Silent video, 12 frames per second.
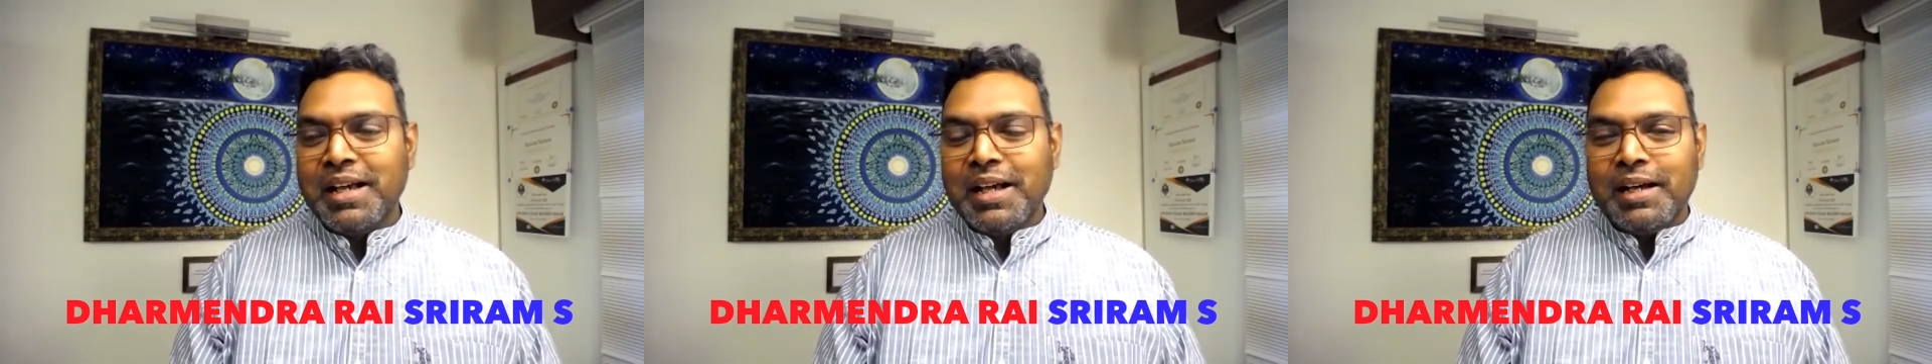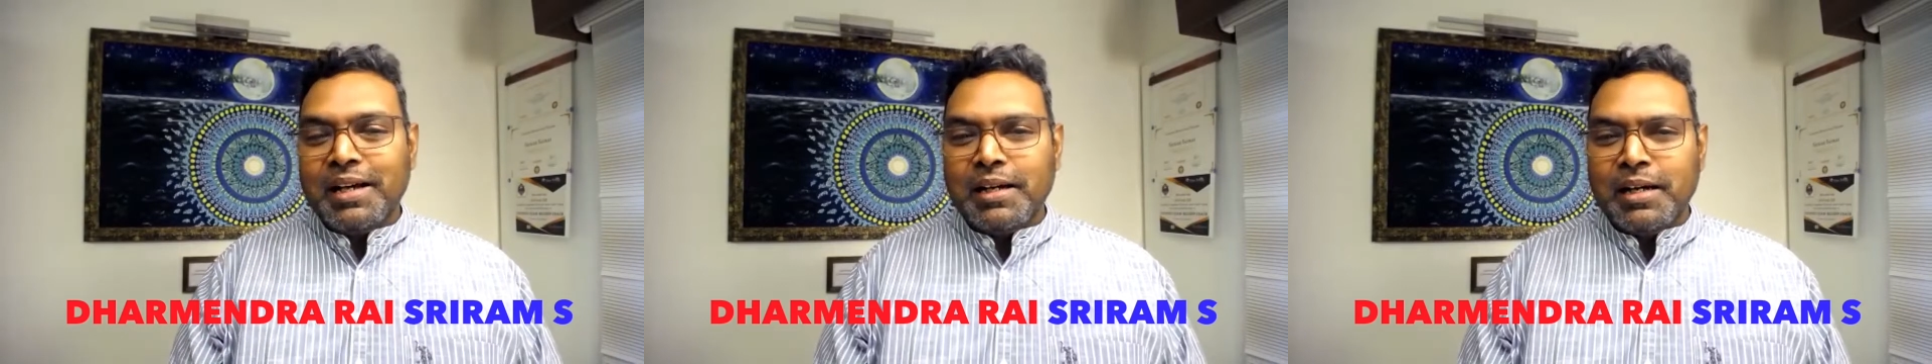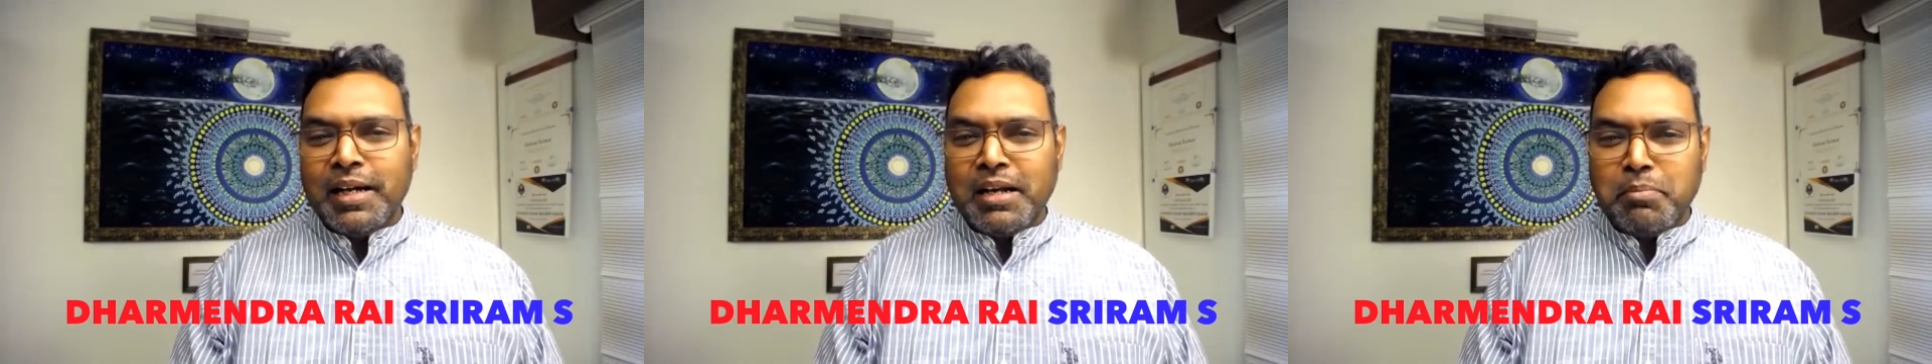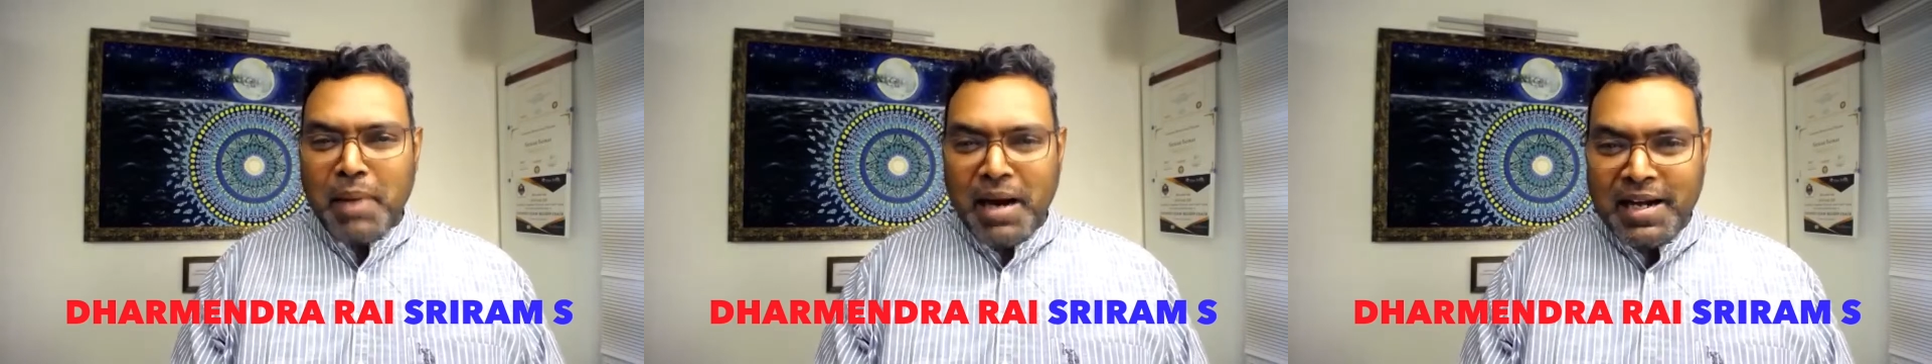it
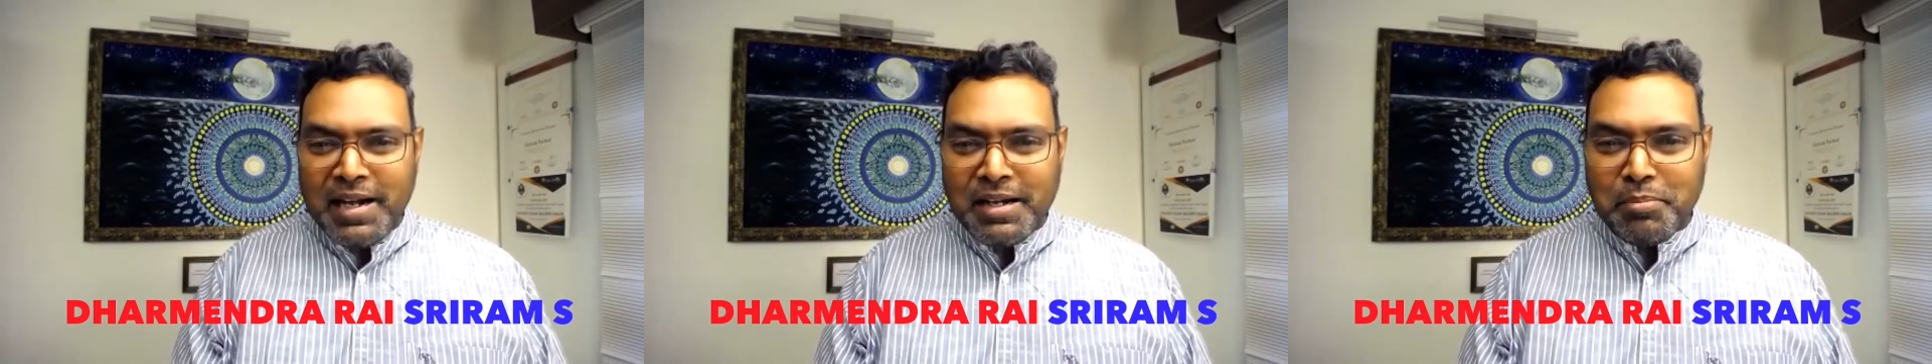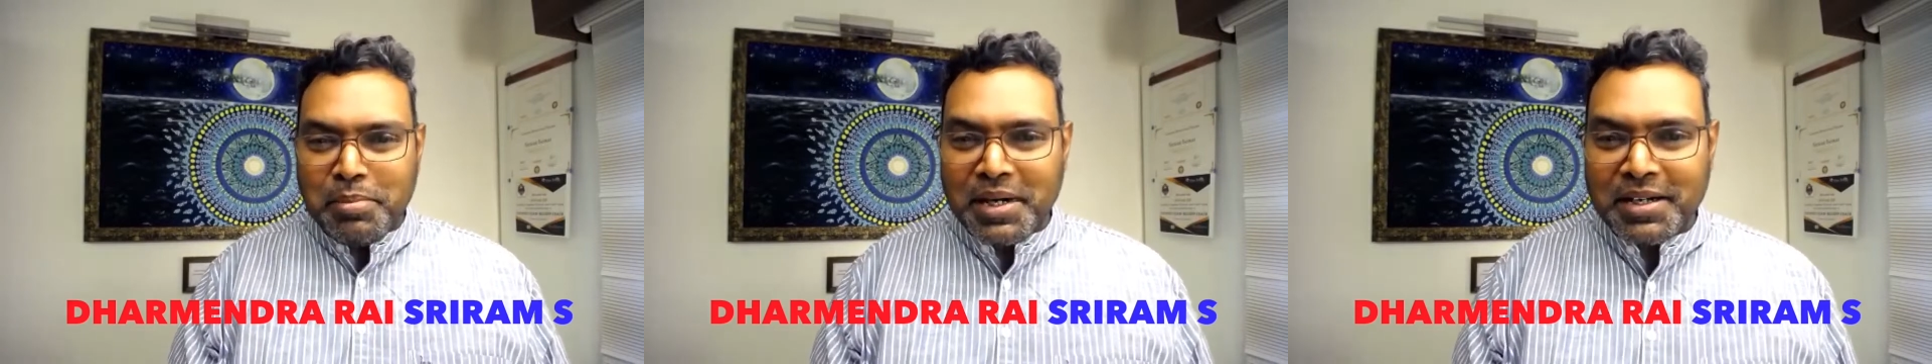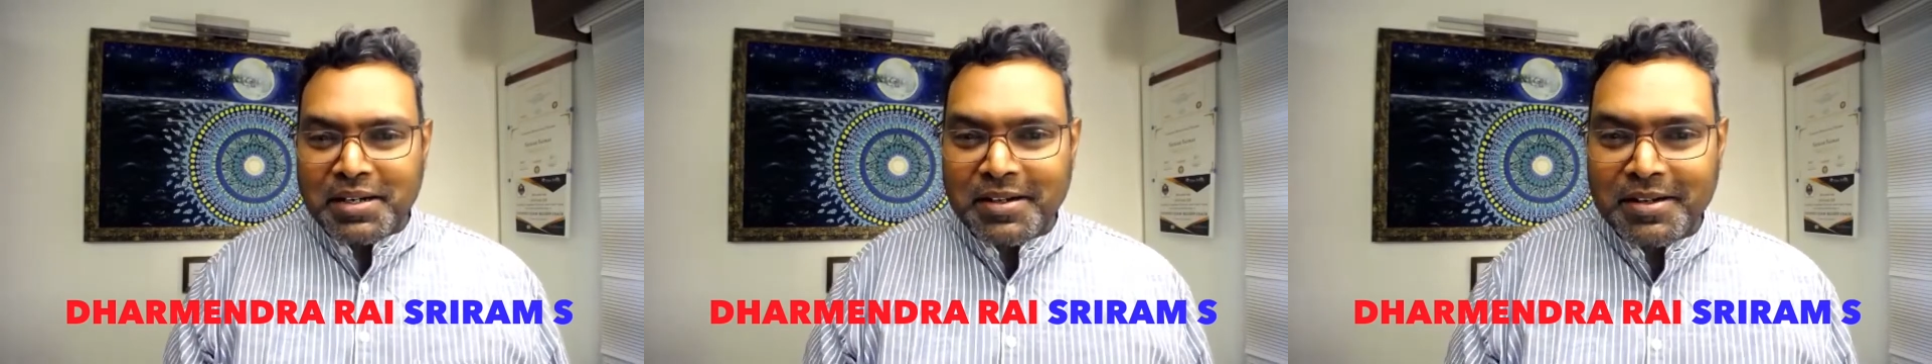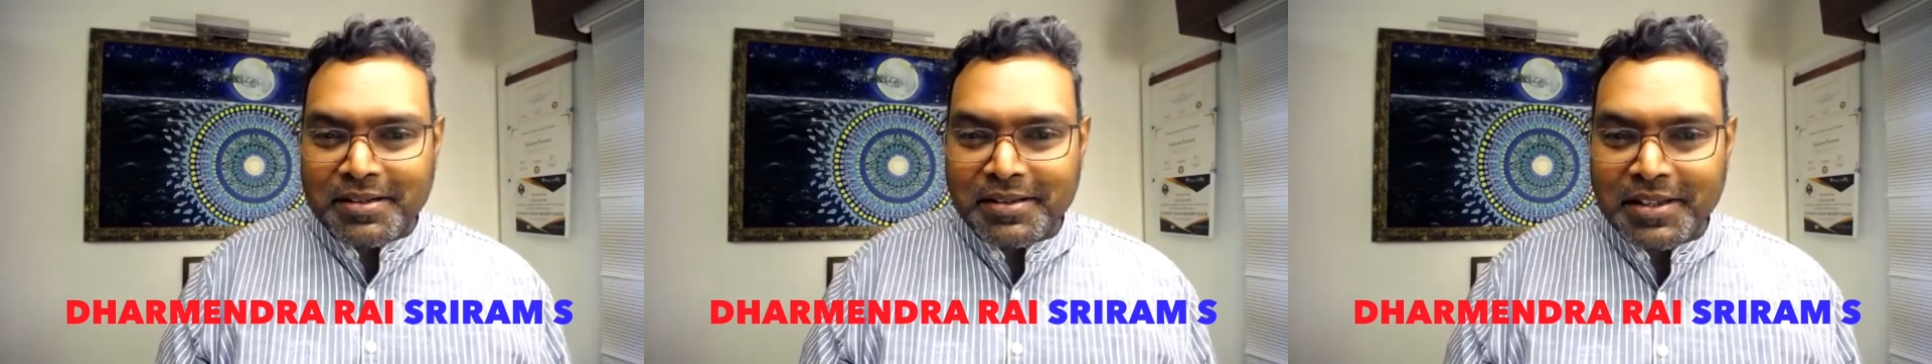might, but
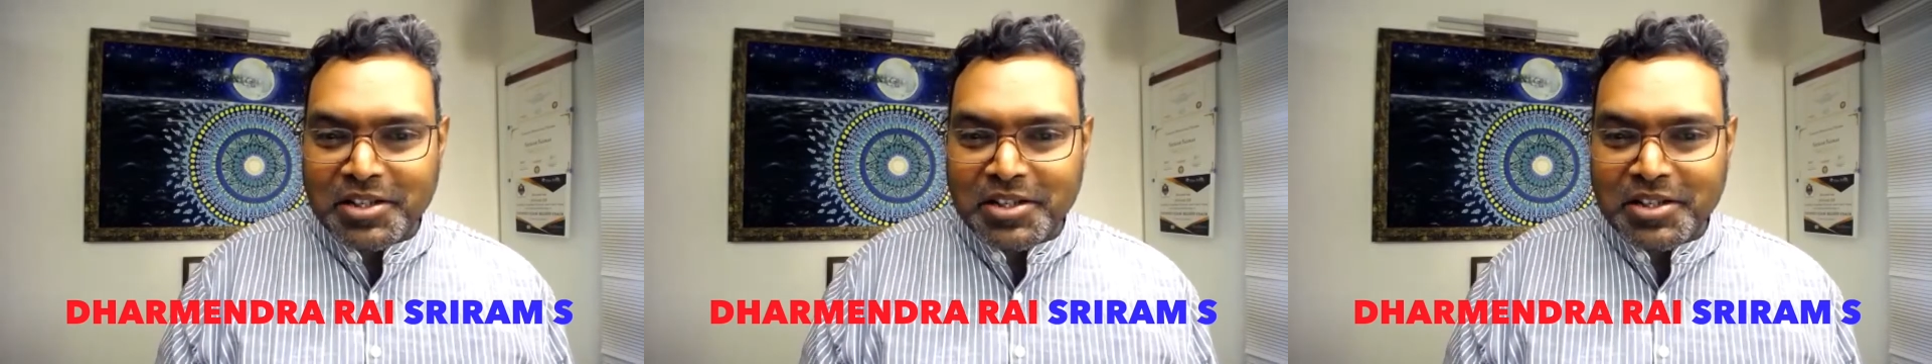the